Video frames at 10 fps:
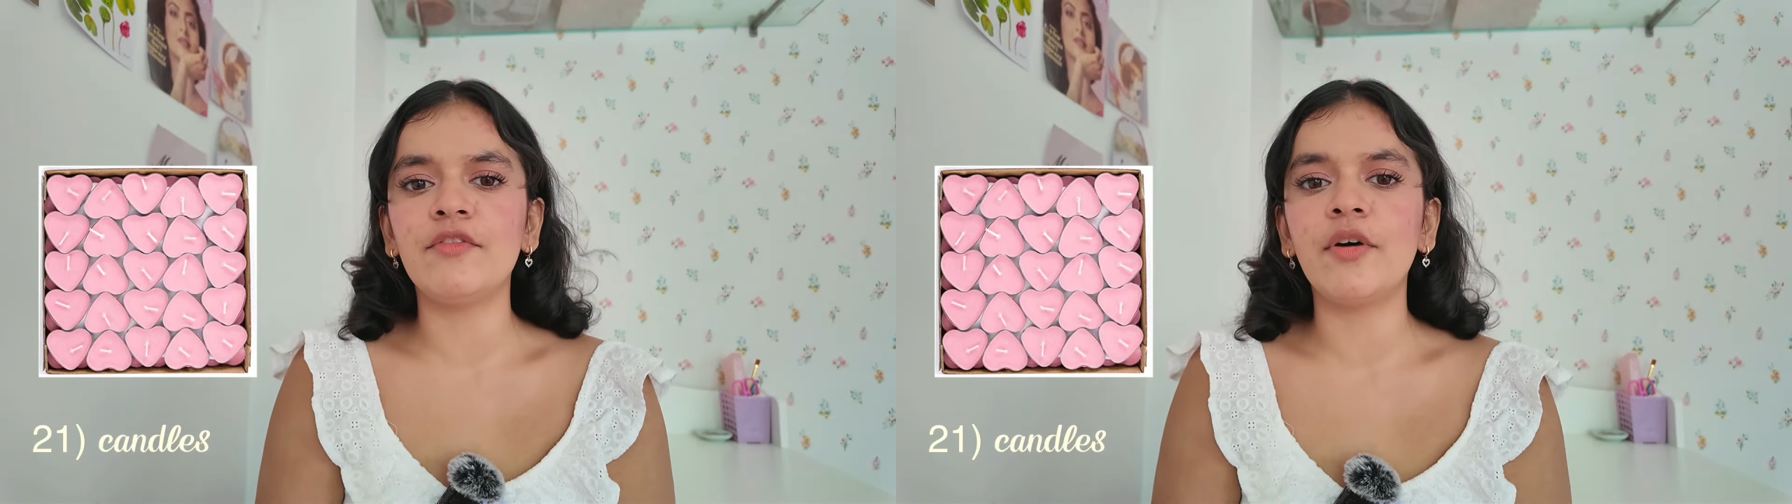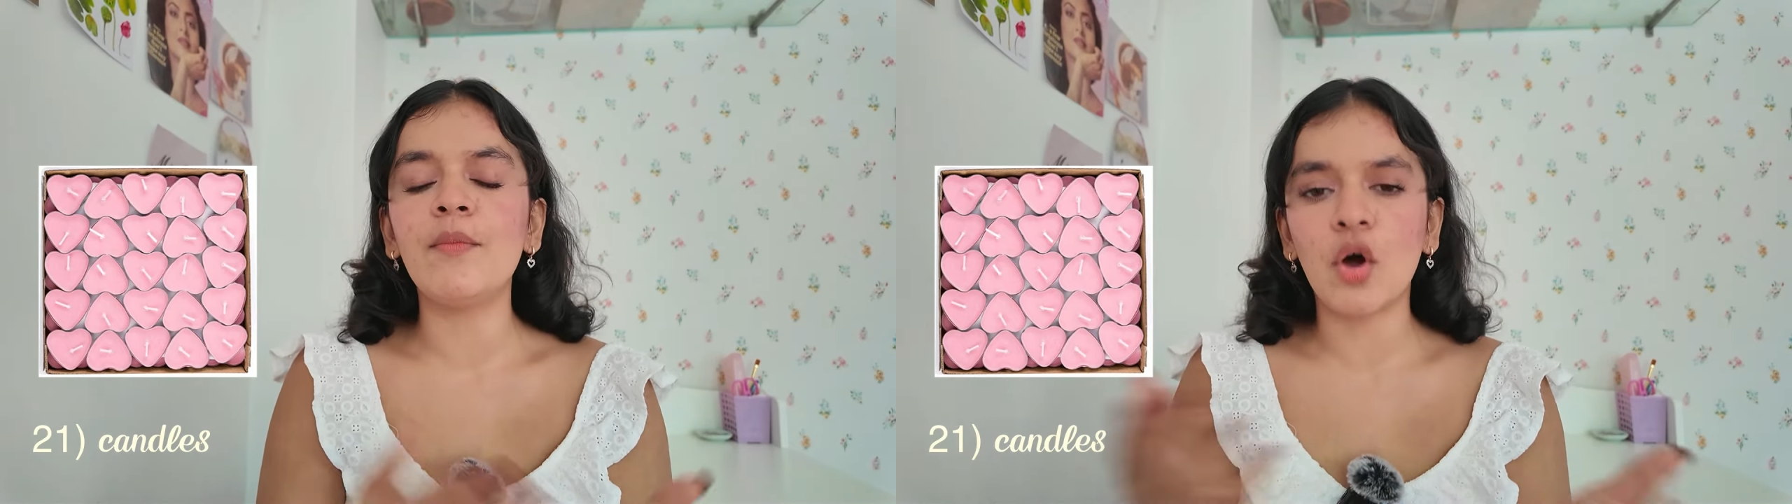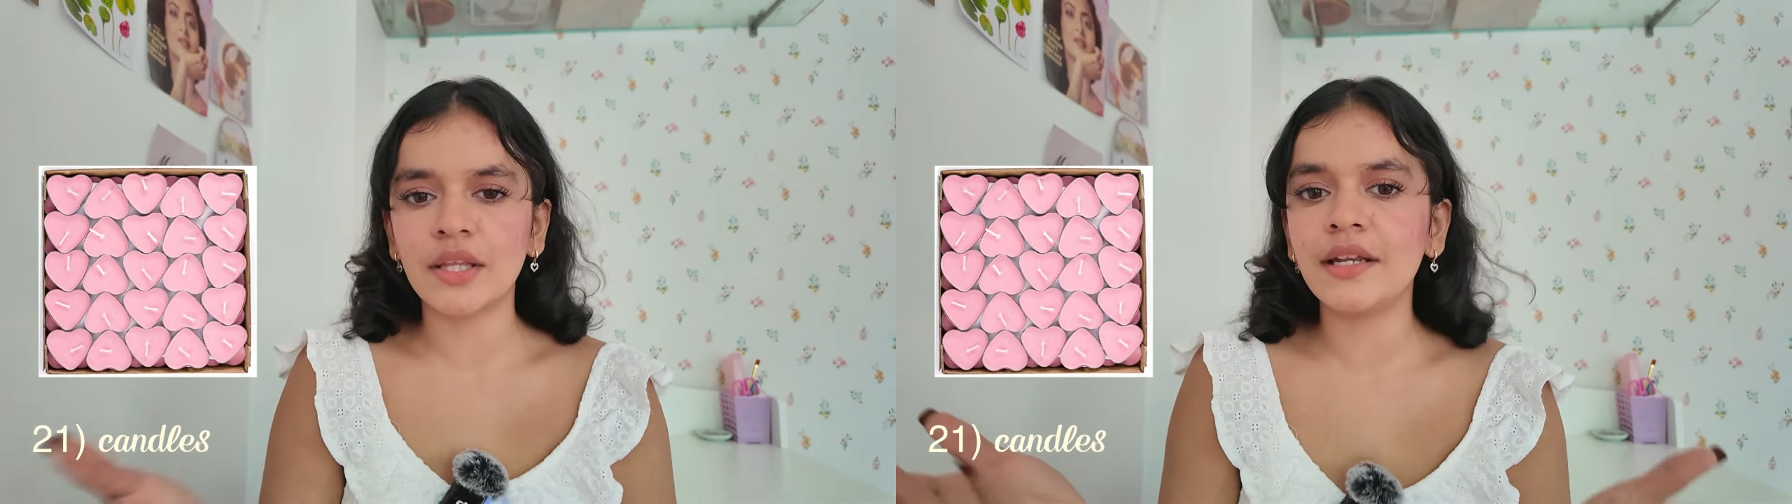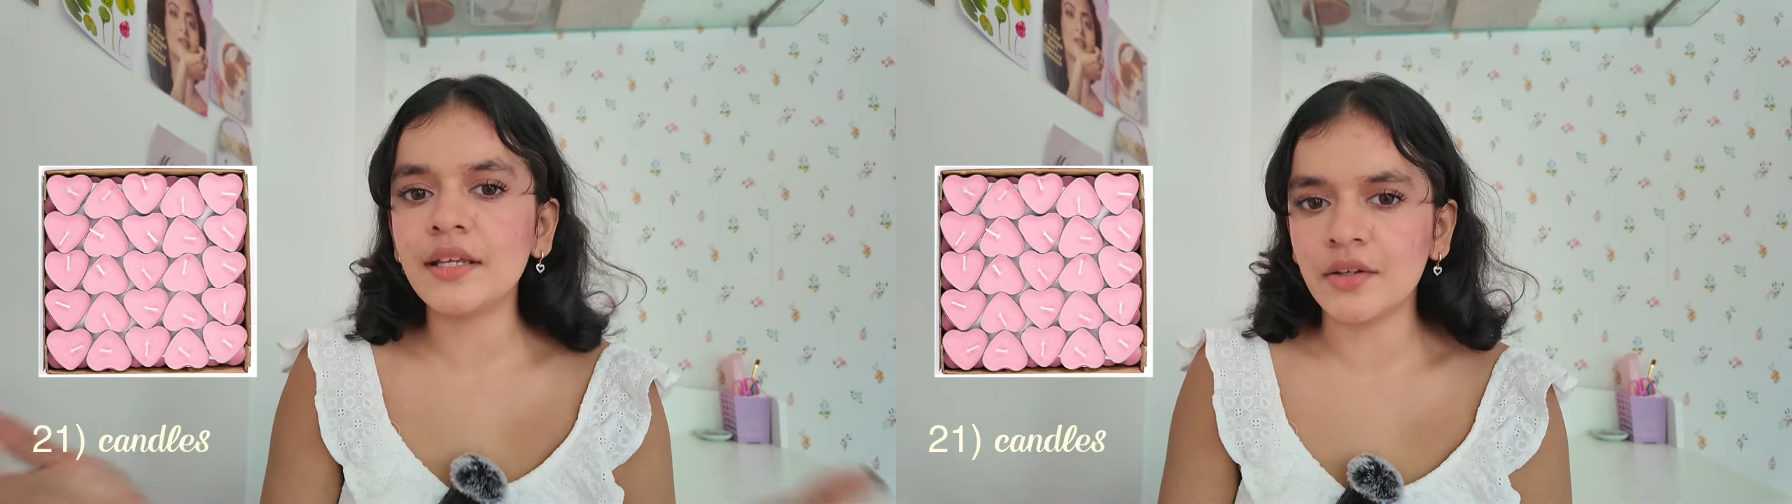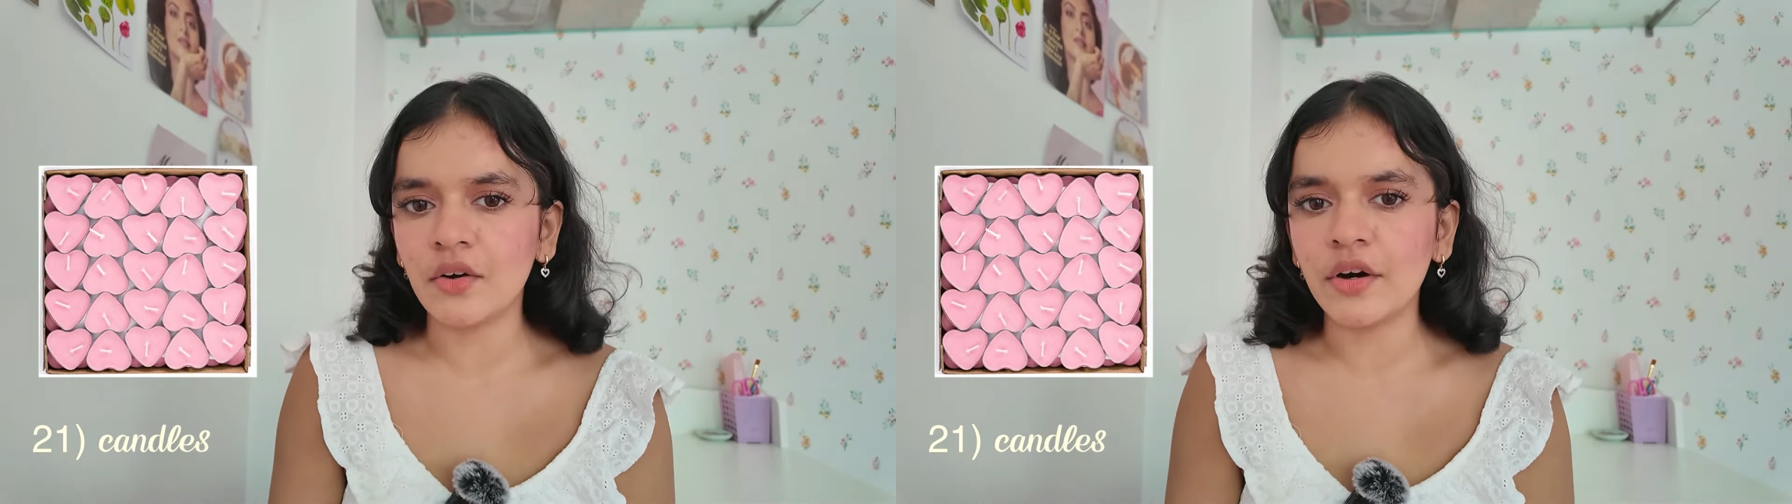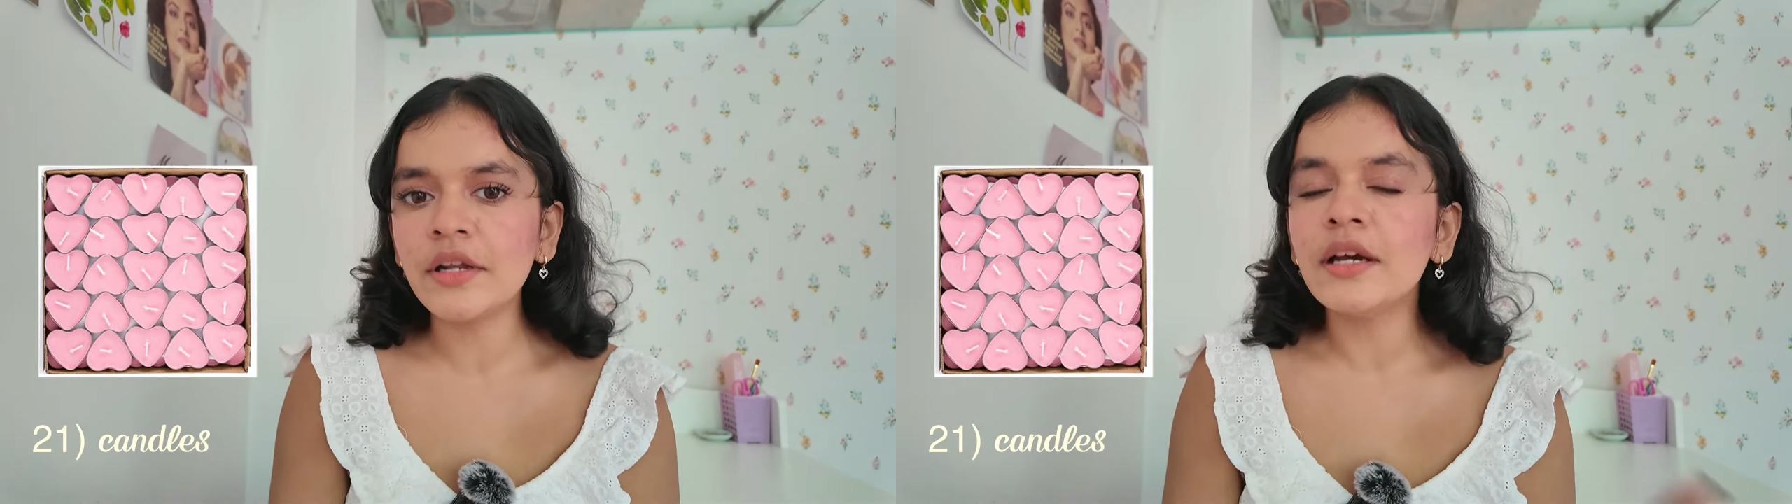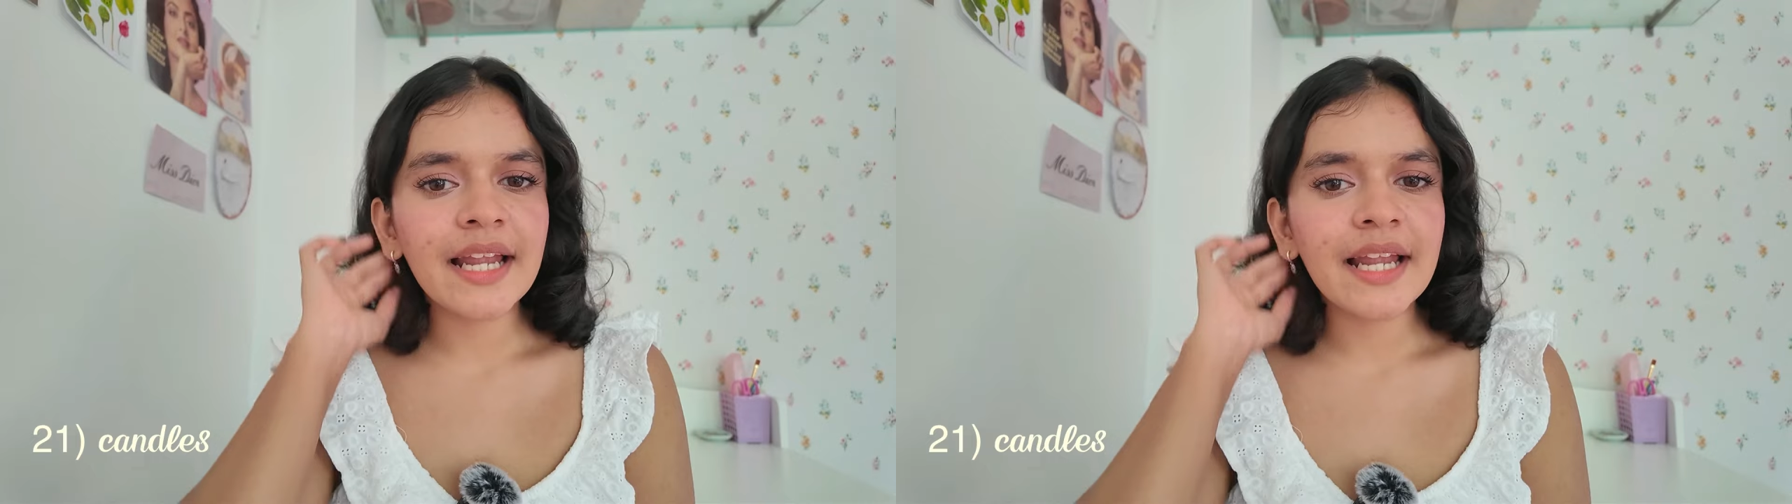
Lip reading: for more than a year.